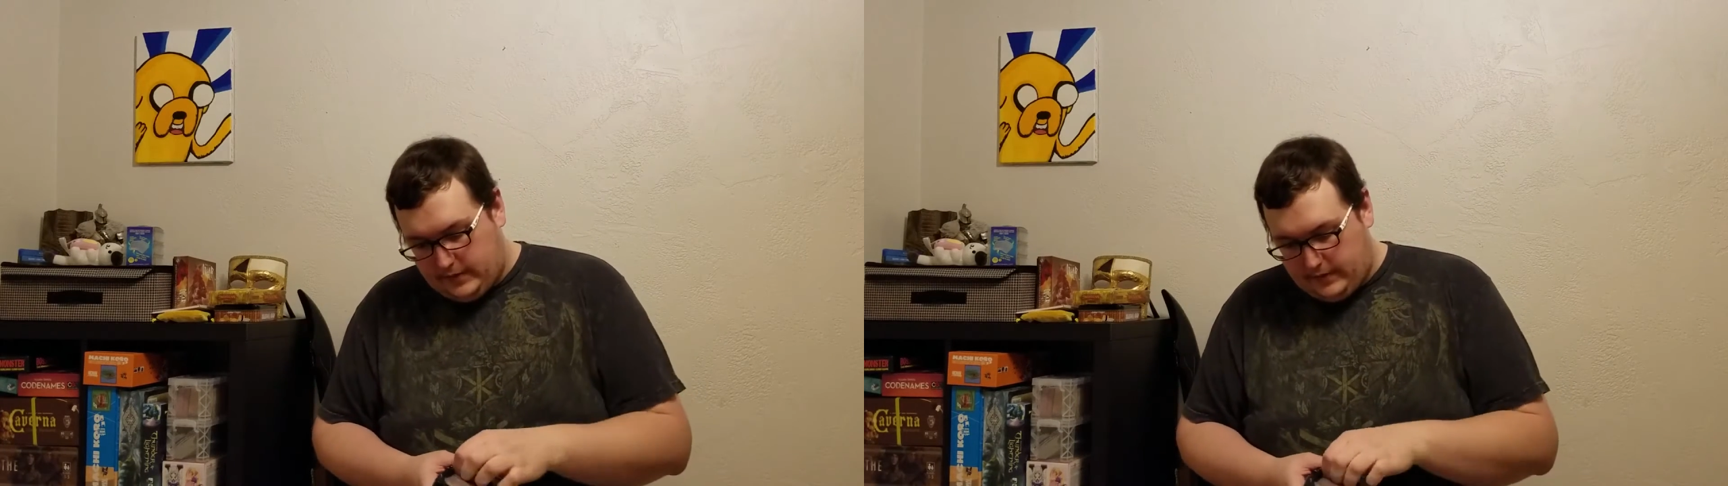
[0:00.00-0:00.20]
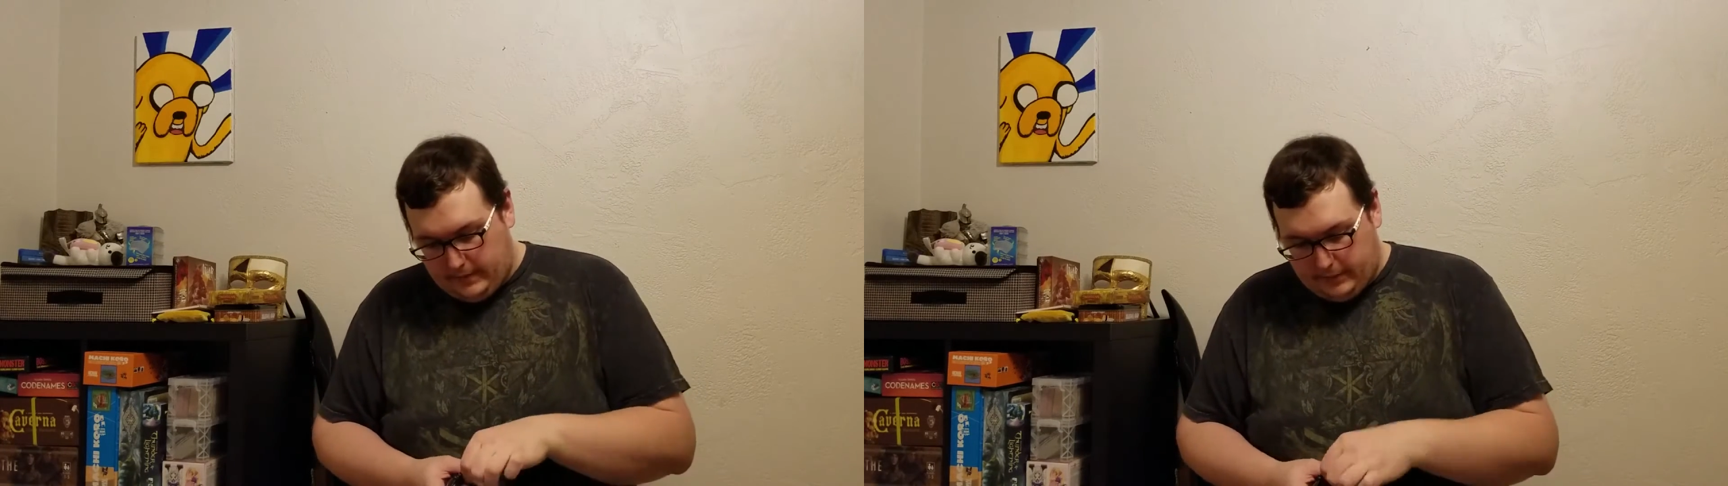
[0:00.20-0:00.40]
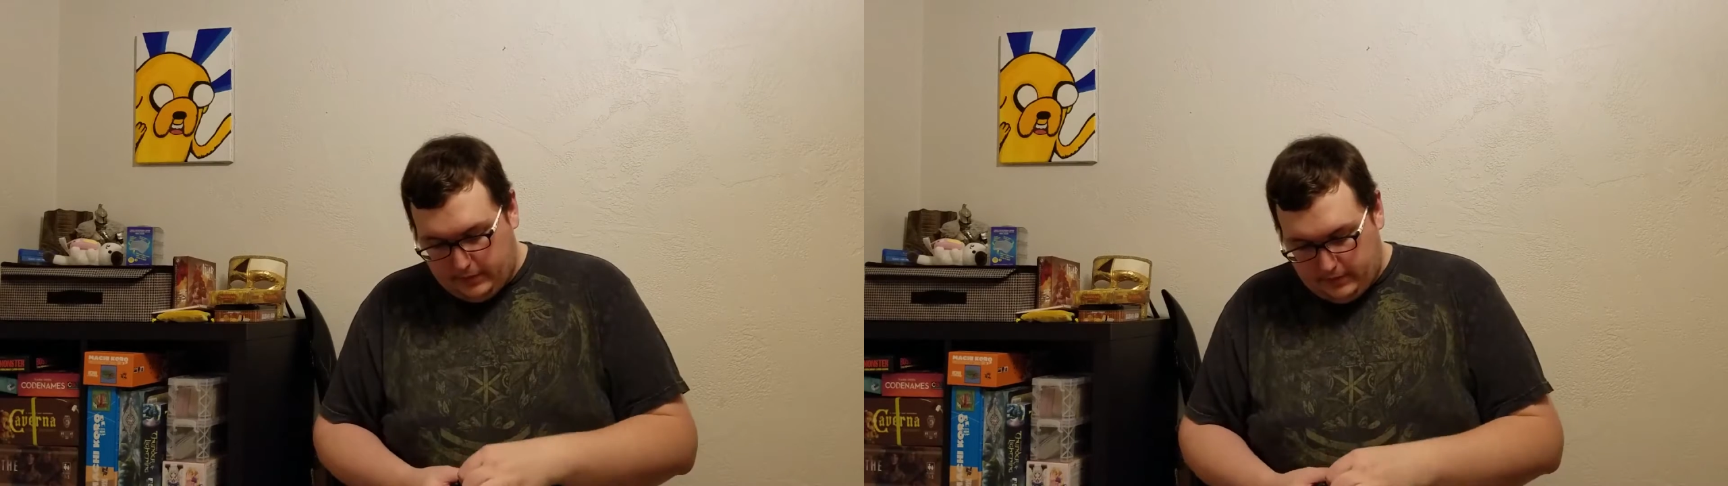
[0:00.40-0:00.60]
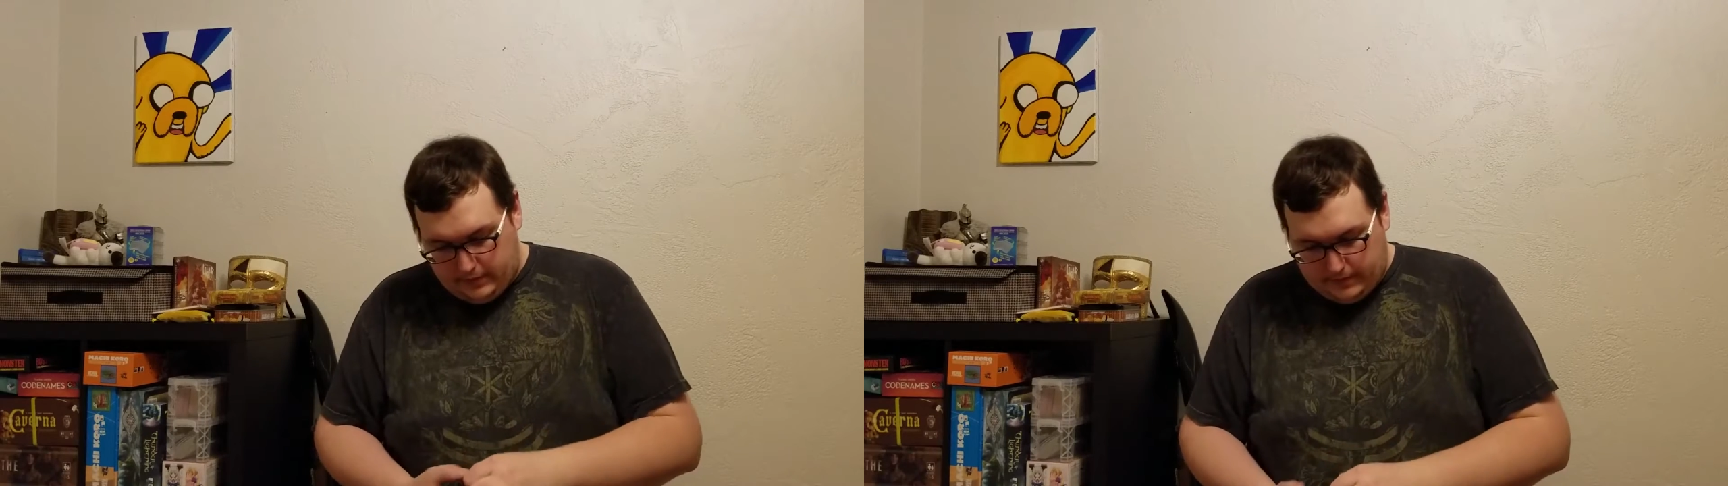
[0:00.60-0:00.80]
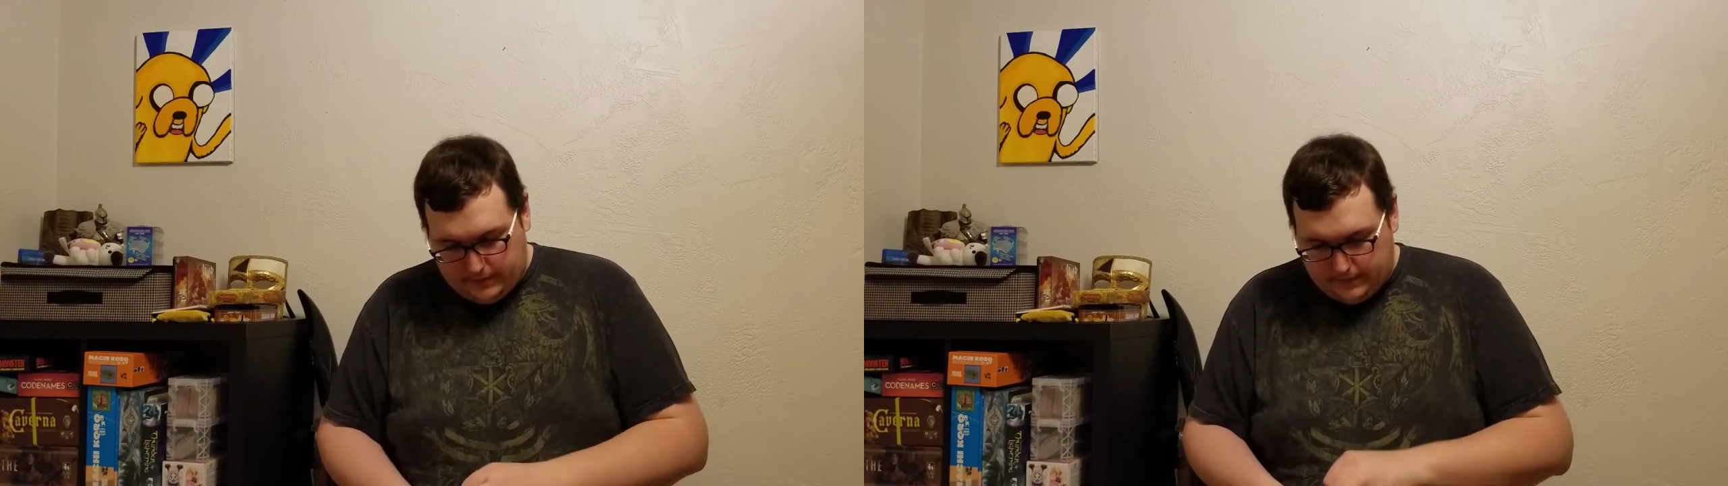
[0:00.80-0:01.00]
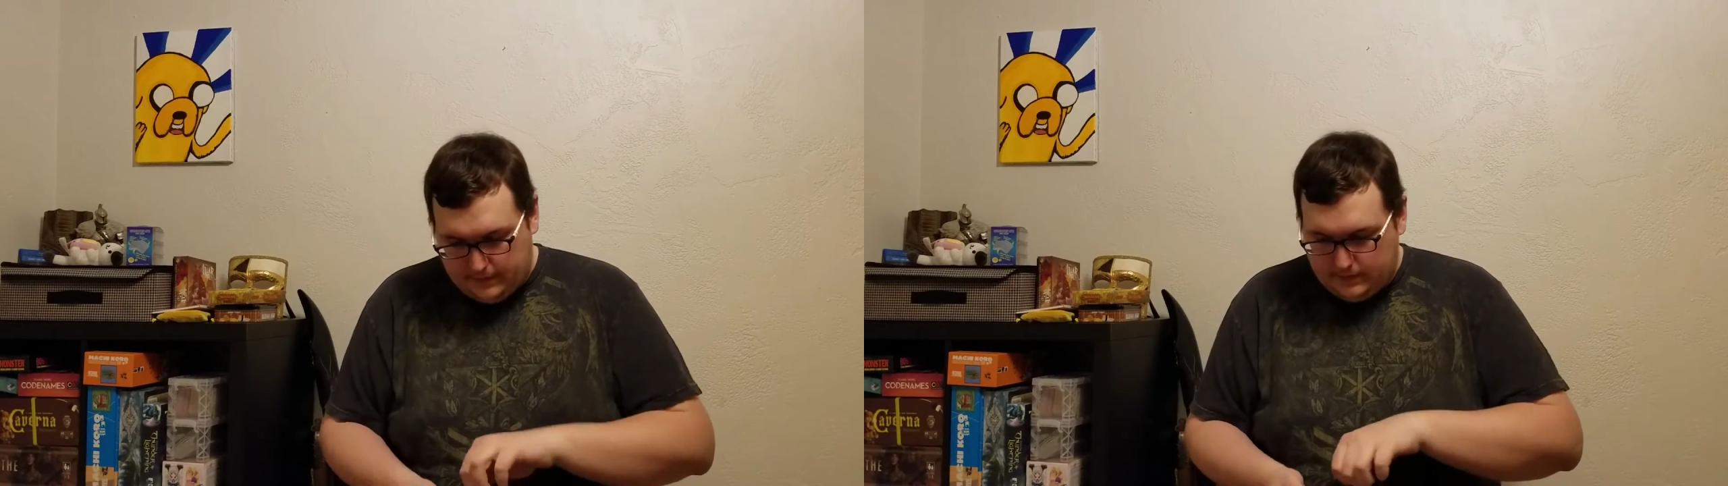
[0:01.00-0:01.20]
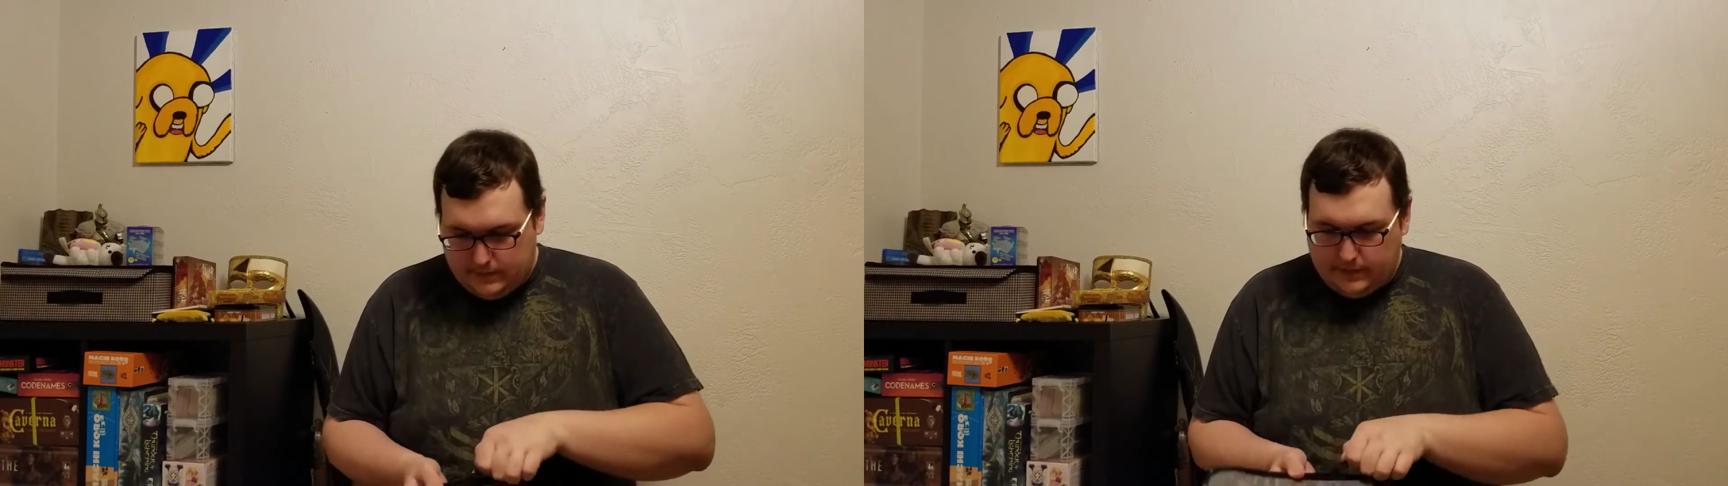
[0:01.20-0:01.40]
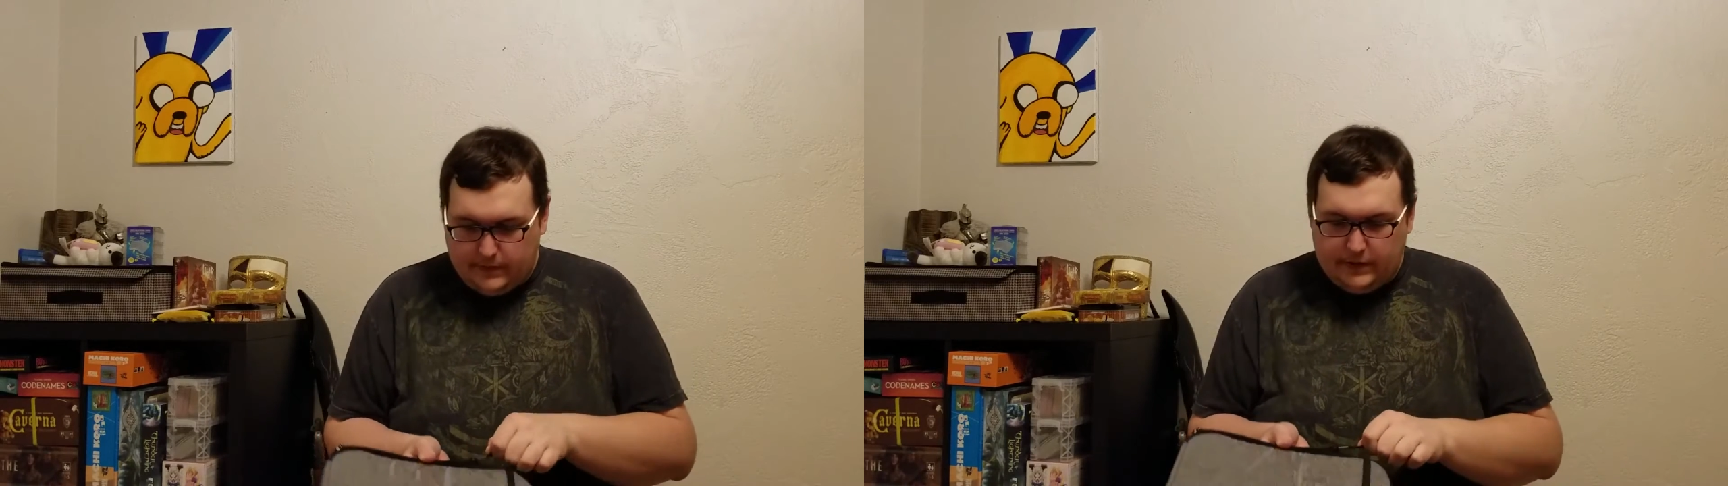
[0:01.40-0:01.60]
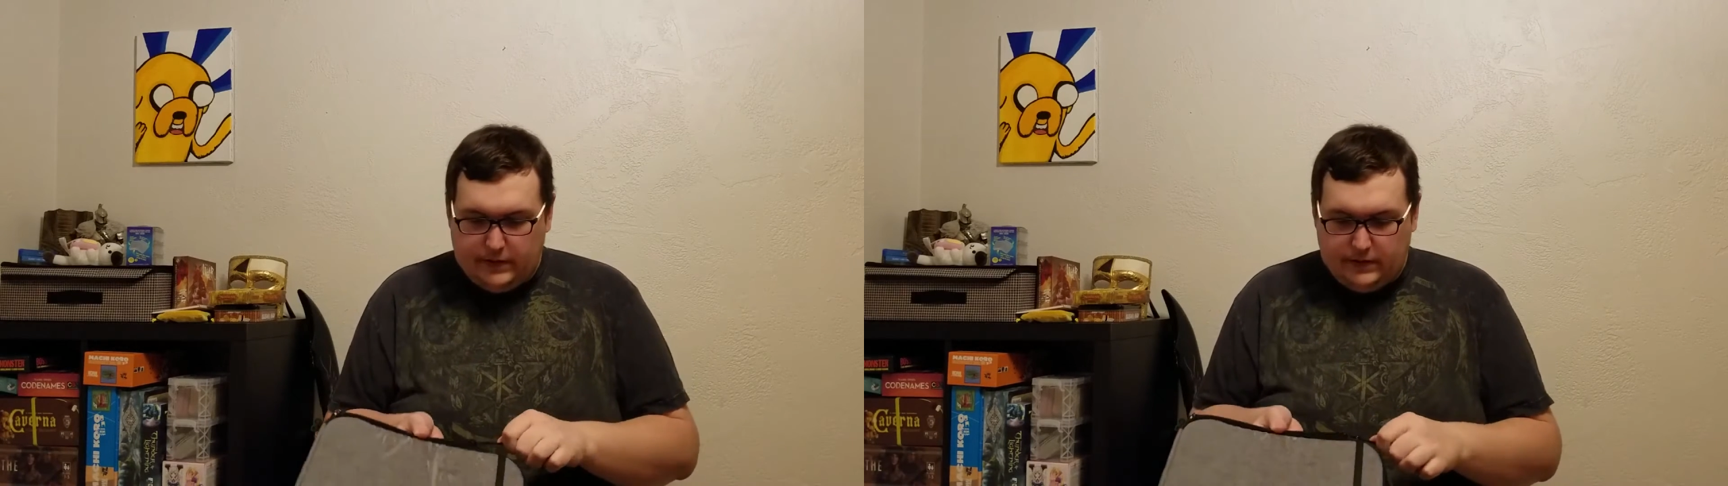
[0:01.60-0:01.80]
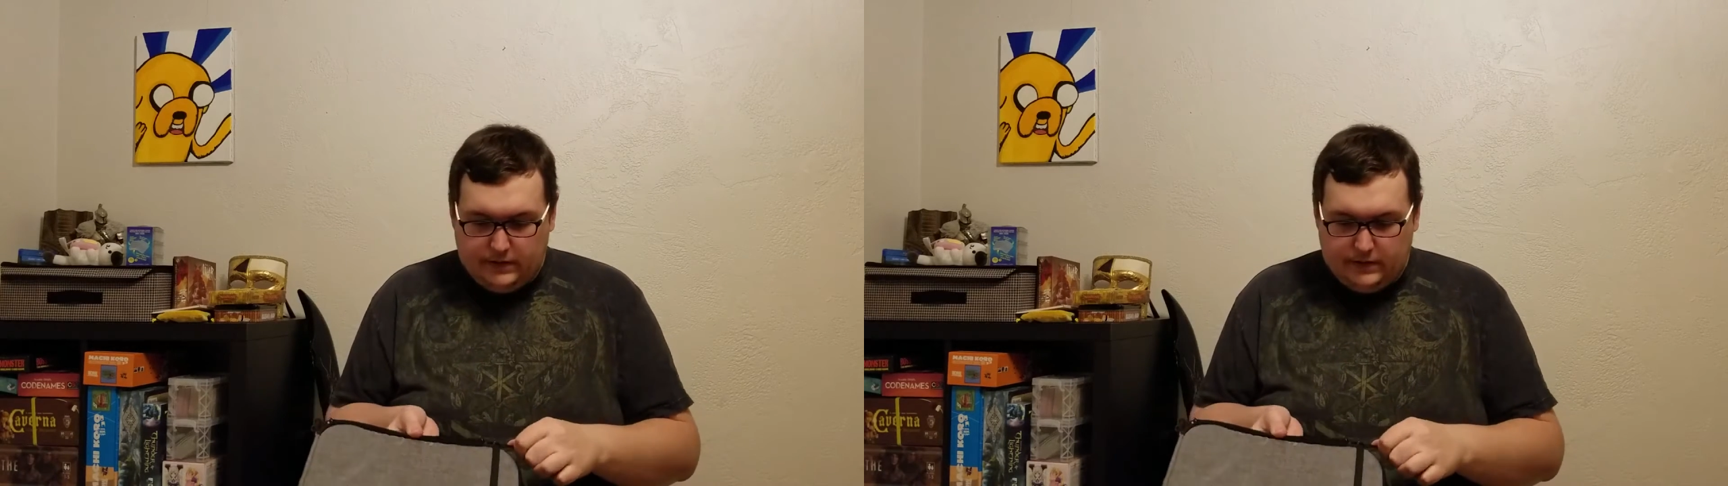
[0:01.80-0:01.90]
zippers. Let's see